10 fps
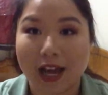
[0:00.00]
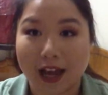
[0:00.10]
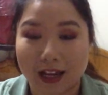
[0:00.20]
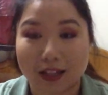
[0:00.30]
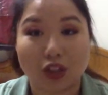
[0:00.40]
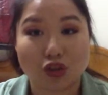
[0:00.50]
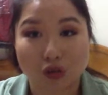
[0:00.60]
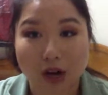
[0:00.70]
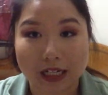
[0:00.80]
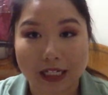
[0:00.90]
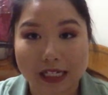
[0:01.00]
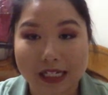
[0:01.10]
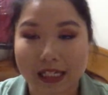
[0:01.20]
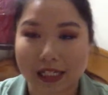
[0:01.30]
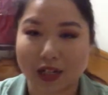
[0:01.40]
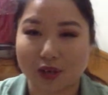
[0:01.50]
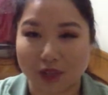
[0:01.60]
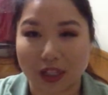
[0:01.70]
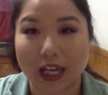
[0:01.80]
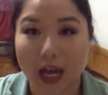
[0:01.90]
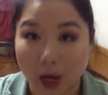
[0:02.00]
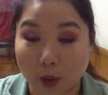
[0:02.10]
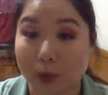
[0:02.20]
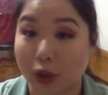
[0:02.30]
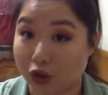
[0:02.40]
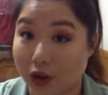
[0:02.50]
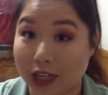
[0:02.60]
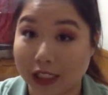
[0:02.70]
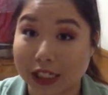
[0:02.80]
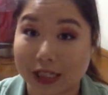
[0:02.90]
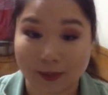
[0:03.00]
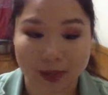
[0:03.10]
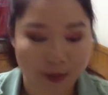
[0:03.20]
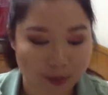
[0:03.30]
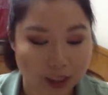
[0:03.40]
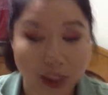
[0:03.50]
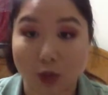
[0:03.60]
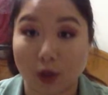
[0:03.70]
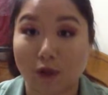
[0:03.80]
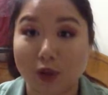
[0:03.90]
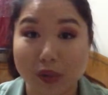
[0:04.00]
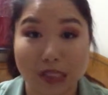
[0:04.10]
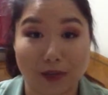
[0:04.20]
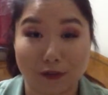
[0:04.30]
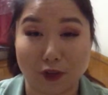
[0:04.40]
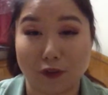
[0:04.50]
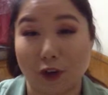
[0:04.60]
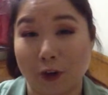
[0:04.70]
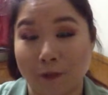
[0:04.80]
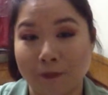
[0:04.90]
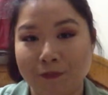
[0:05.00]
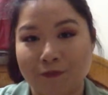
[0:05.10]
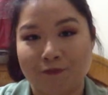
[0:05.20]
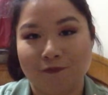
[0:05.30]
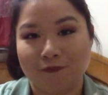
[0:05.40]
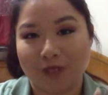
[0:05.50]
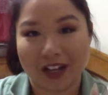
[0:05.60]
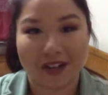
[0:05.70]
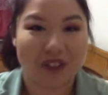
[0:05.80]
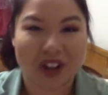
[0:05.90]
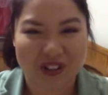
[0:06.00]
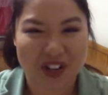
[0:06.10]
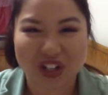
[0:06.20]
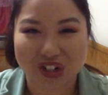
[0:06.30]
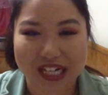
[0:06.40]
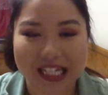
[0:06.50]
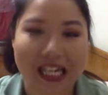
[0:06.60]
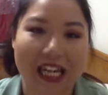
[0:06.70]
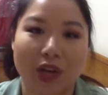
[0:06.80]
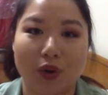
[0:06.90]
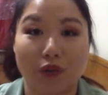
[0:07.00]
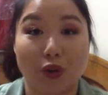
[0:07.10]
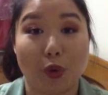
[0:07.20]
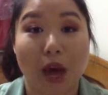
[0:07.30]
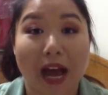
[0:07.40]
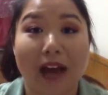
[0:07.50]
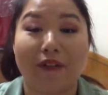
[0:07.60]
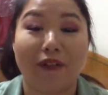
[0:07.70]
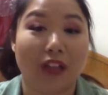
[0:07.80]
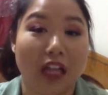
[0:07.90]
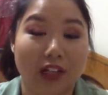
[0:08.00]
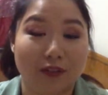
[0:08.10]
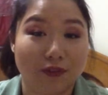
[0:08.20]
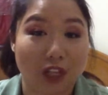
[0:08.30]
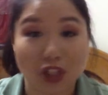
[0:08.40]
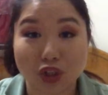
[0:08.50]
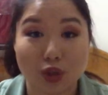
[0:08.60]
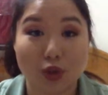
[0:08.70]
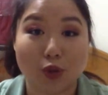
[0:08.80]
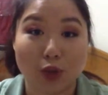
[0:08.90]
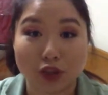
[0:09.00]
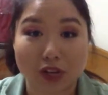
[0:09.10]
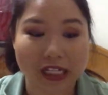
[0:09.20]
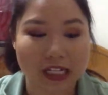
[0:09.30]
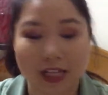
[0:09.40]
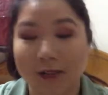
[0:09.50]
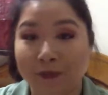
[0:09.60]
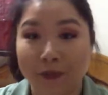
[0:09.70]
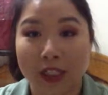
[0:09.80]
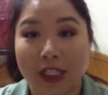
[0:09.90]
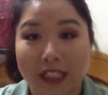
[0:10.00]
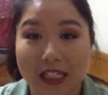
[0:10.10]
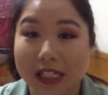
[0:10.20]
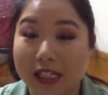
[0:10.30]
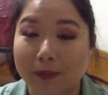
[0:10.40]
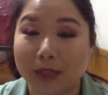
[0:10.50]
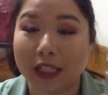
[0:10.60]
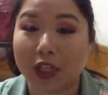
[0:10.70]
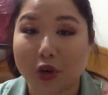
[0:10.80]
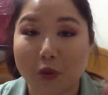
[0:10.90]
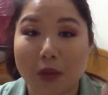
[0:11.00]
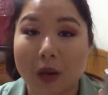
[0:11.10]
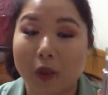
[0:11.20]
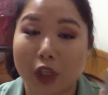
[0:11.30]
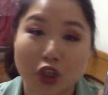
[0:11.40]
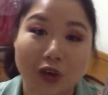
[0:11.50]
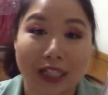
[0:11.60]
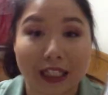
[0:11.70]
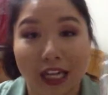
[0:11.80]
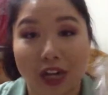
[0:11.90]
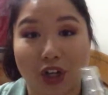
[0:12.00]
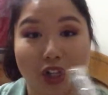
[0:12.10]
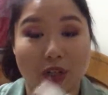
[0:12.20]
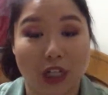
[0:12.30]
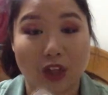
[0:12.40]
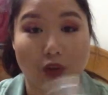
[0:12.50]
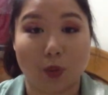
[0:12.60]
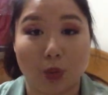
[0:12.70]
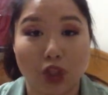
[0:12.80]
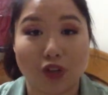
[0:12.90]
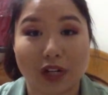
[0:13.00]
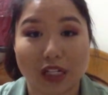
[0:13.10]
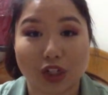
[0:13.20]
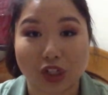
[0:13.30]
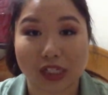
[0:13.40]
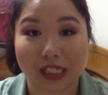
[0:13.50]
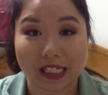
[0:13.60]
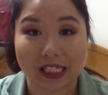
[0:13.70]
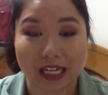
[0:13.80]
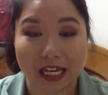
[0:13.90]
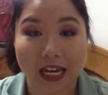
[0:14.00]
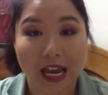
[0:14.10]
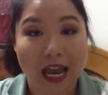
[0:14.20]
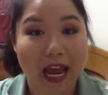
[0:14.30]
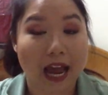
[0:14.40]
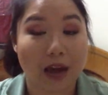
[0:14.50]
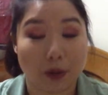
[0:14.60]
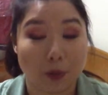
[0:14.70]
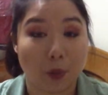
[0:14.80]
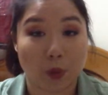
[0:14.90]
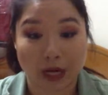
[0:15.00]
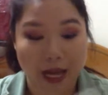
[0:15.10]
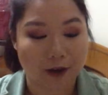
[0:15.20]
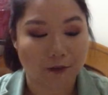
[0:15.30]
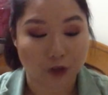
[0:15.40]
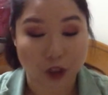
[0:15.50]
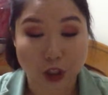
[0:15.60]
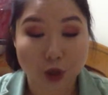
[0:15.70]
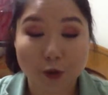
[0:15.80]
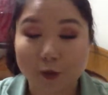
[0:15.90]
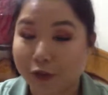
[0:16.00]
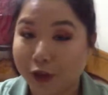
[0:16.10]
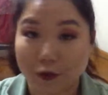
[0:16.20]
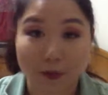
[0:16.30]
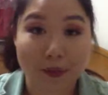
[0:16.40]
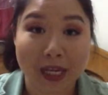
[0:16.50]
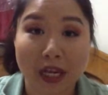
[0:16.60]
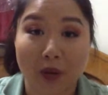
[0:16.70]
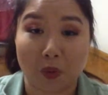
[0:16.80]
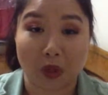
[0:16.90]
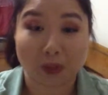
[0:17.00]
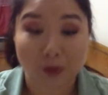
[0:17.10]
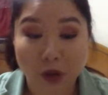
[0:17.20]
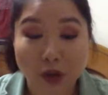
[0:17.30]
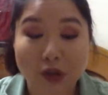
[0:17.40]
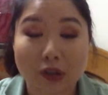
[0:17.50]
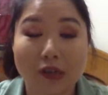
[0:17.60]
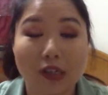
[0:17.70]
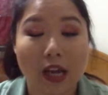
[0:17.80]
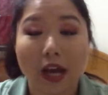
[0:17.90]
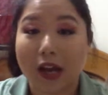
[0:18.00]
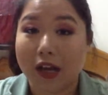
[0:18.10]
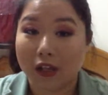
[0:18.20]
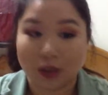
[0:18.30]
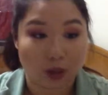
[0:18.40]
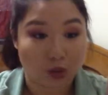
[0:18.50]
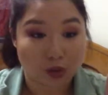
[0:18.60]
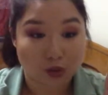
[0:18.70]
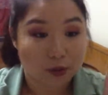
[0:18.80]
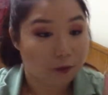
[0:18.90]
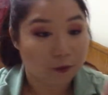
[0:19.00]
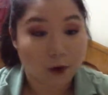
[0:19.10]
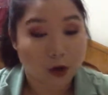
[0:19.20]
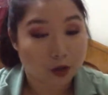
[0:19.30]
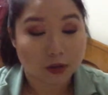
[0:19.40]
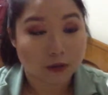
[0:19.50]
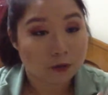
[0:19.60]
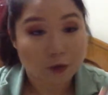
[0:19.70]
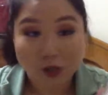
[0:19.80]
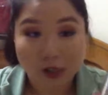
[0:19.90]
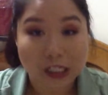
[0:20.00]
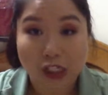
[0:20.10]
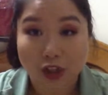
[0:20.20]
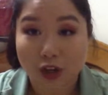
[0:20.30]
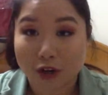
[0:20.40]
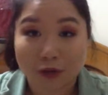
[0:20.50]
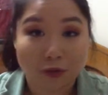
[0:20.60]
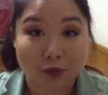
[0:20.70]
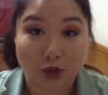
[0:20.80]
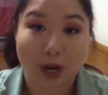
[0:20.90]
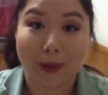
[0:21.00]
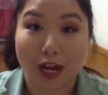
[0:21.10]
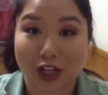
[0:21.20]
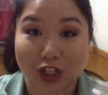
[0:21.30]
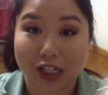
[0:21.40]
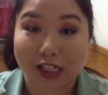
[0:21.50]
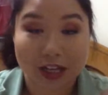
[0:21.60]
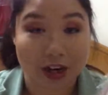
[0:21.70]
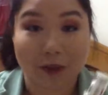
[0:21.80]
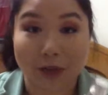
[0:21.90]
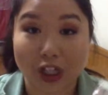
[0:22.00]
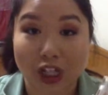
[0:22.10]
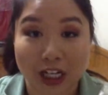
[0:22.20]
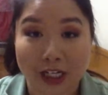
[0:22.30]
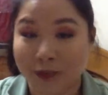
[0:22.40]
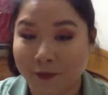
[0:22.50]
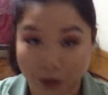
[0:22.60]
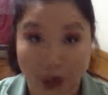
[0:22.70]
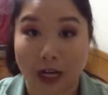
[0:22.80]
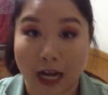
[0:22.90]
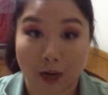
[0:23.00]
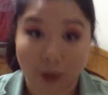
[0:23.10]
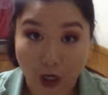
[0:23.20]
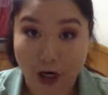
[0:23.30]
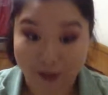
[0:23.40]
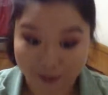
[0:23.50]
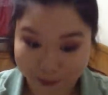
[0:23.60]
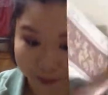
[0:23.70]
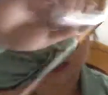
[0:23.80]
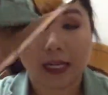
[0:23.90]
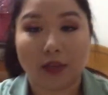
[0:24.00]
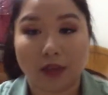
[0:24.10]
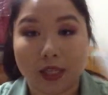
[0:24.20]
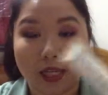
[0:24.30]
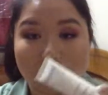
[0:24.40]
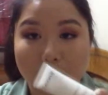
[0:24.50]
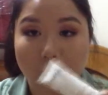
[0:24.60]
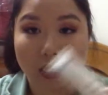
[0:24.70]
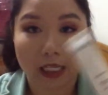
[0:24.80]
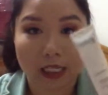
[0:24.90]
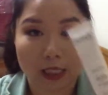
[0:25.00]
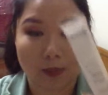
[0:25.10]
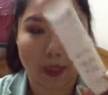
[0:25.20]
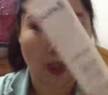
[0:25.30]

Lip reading: and the dryness. It does really help with dryness in my opinion. So if you suffer from very, very dry skin, or if you have a lot of issues with dry skin, this is something that you may want to try layering underneath your moisturizer just to see how it would work out for you. For me, it works miracles. Those fall transitional dry patches on my chin are now gone. Now the next one is my